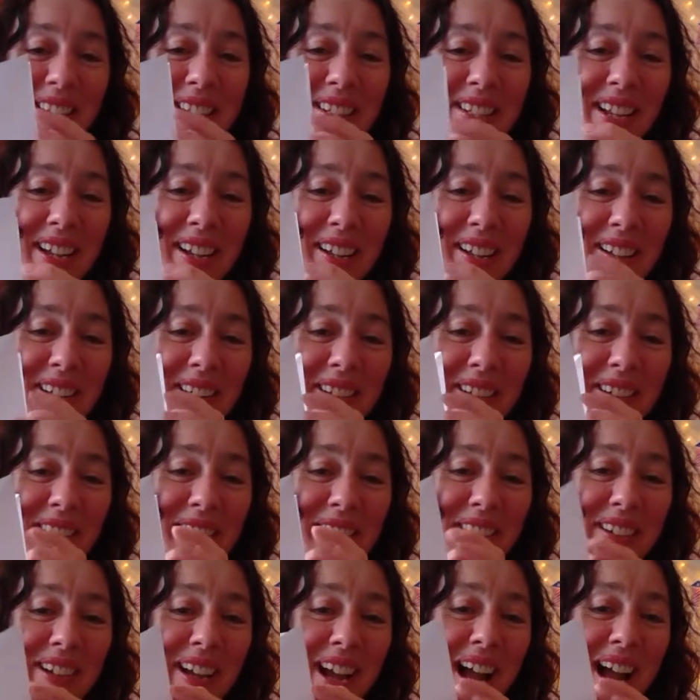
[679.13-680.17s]
So
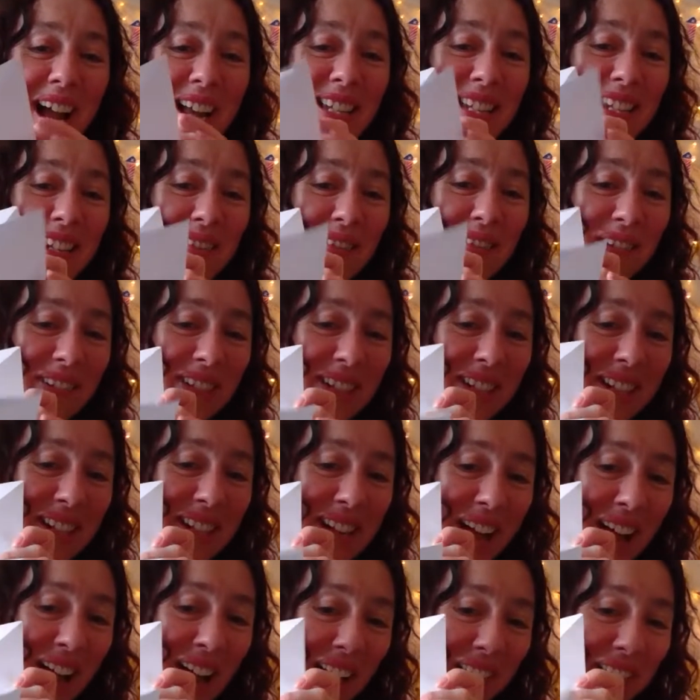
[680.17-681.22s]
as you've got it
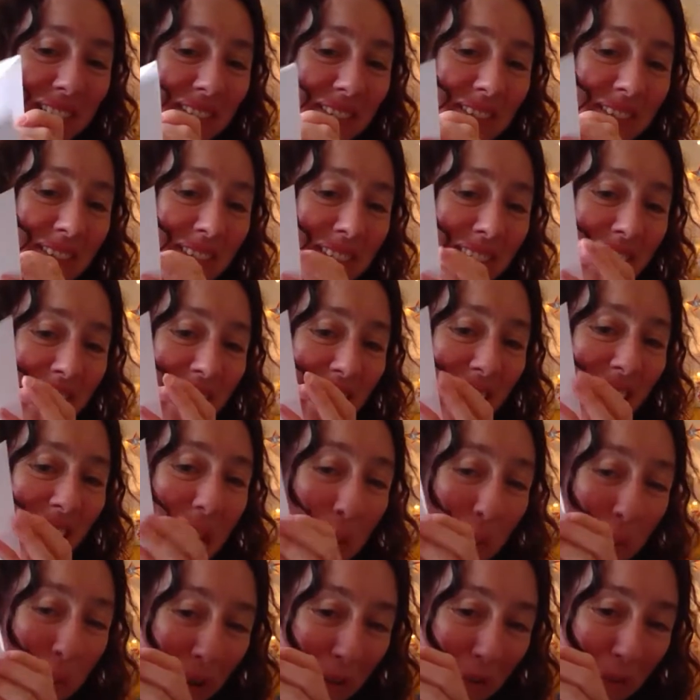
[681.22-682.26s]
now,
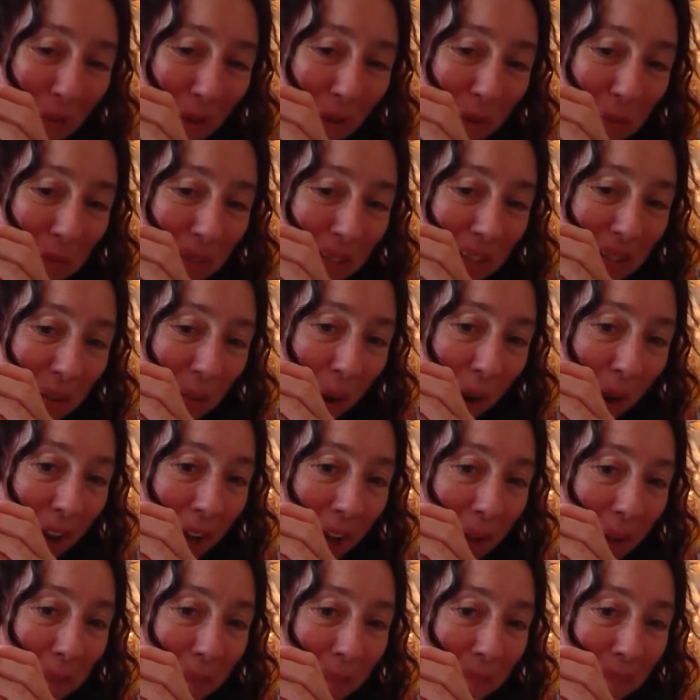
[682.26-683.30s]
it would form a
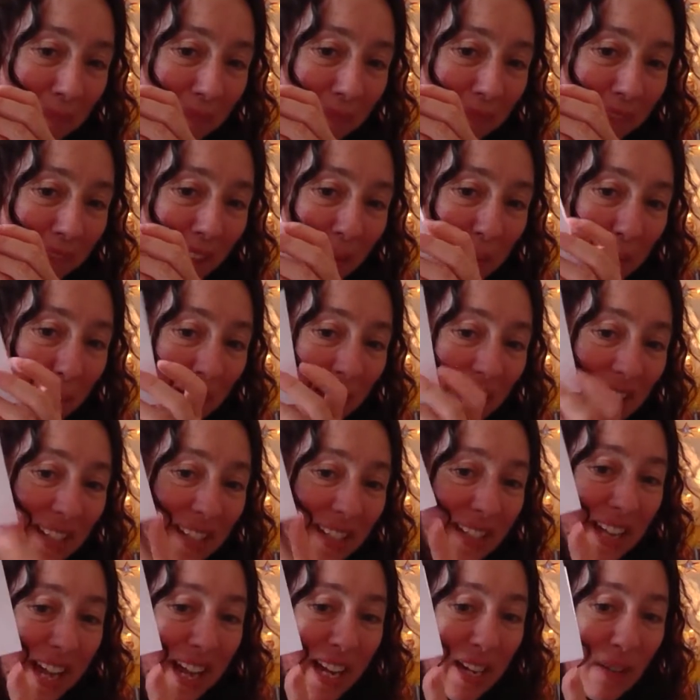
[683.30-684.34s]
square, but
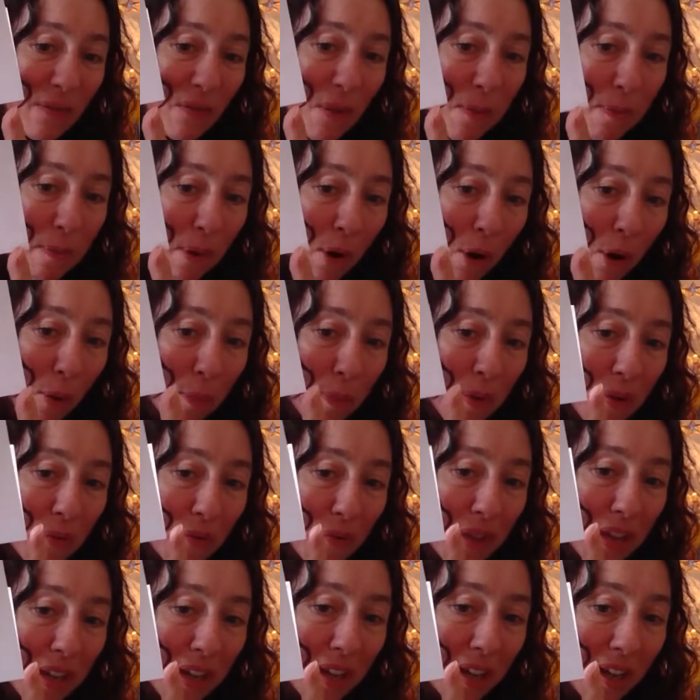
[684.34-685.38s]
instead, if you pop your
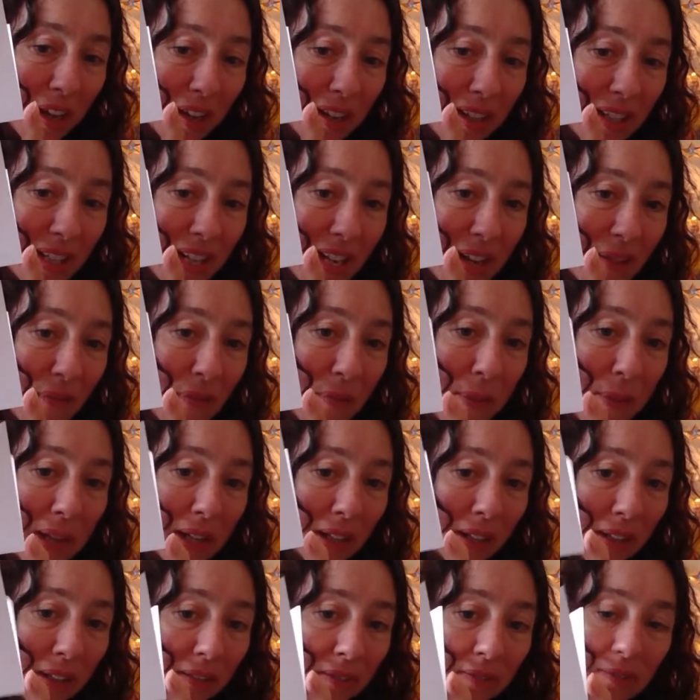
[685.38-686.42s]
finger underneath the
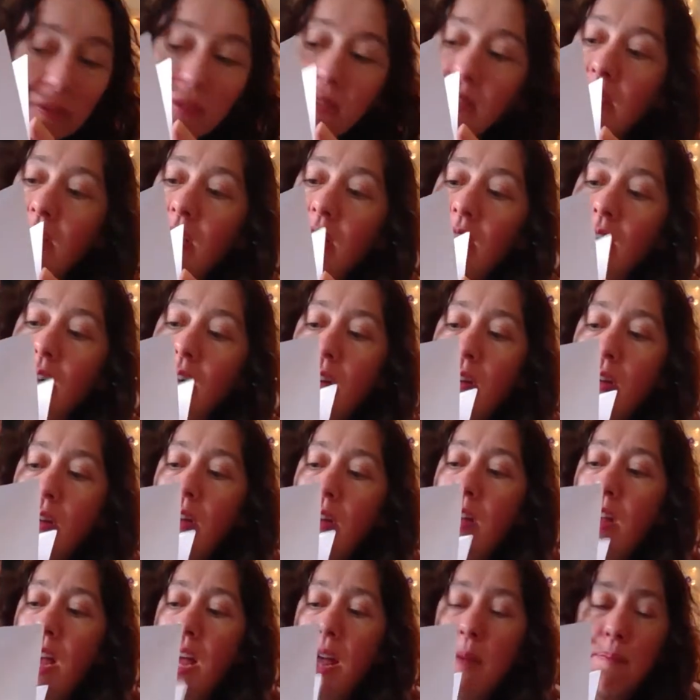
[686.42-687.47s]
middle
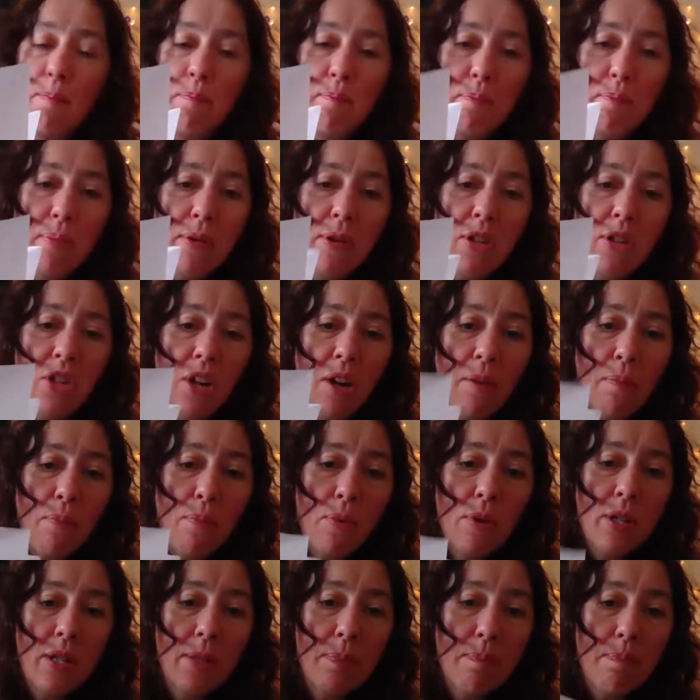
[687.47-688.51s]
and push
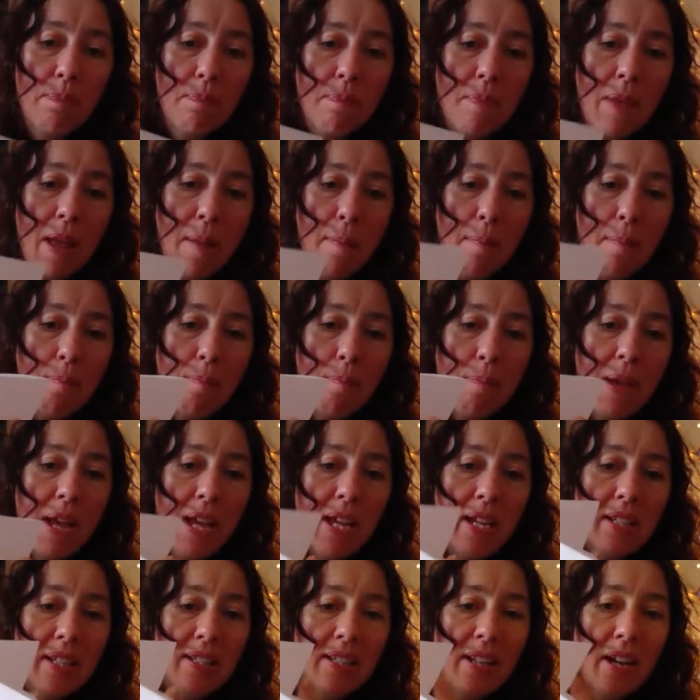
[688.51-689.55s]
upwards, it
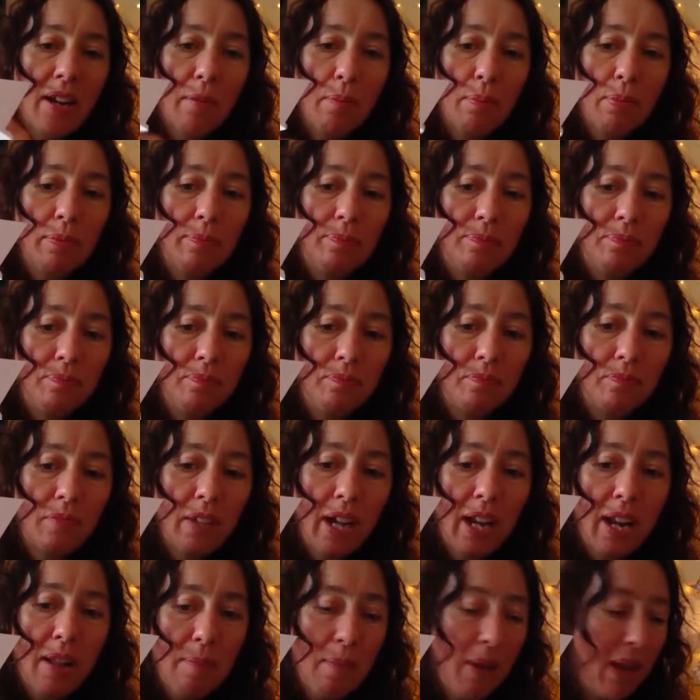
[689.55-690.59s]
pings up
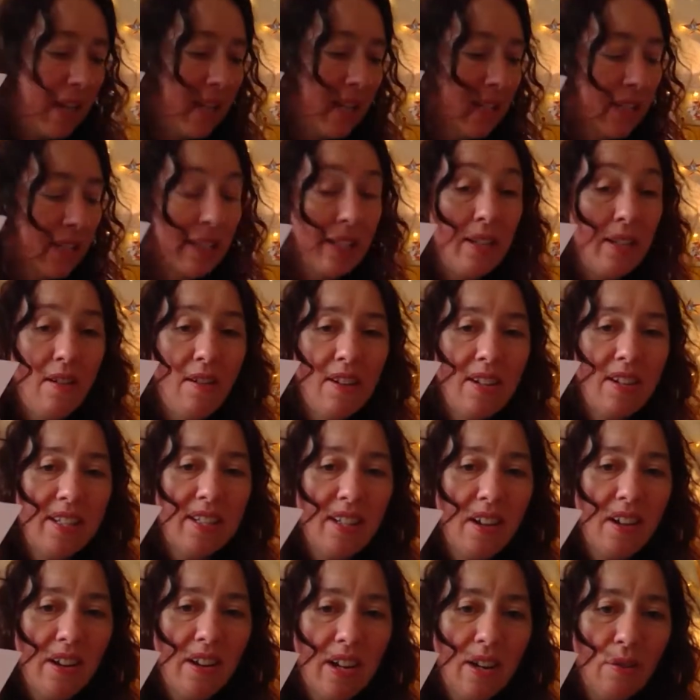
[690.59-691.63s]
and it makes this nice
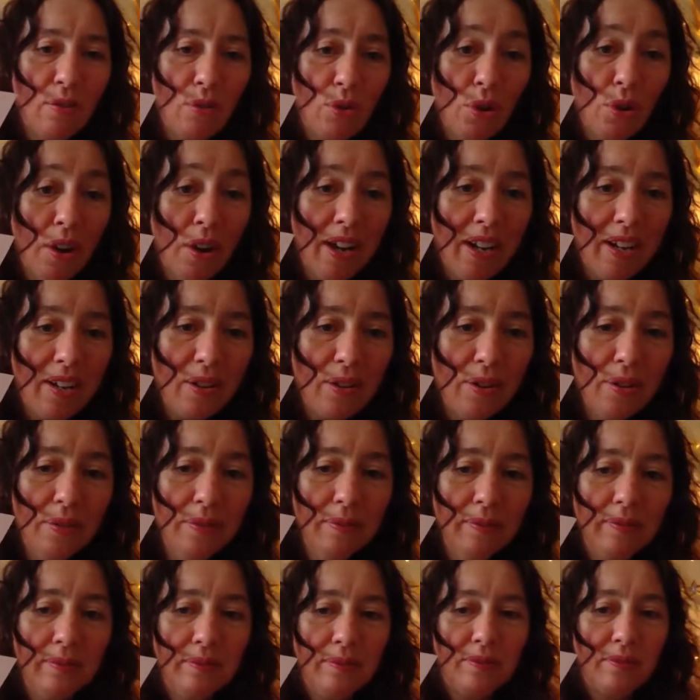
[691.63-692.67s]
kind of triangle.
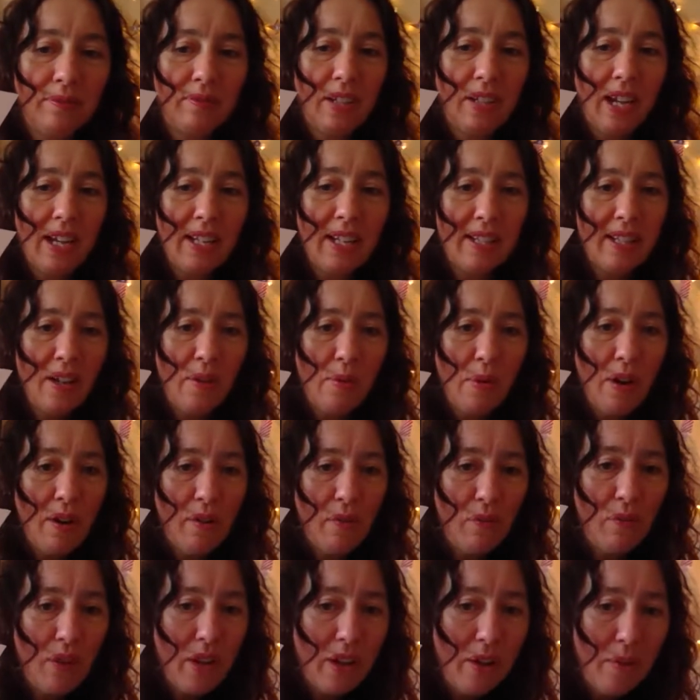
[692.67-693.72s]
How's that work
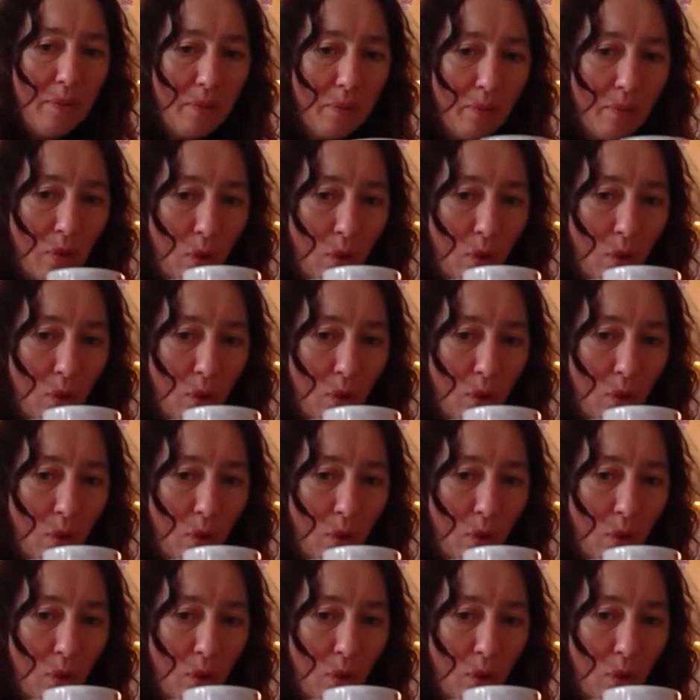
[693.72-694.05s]
for you?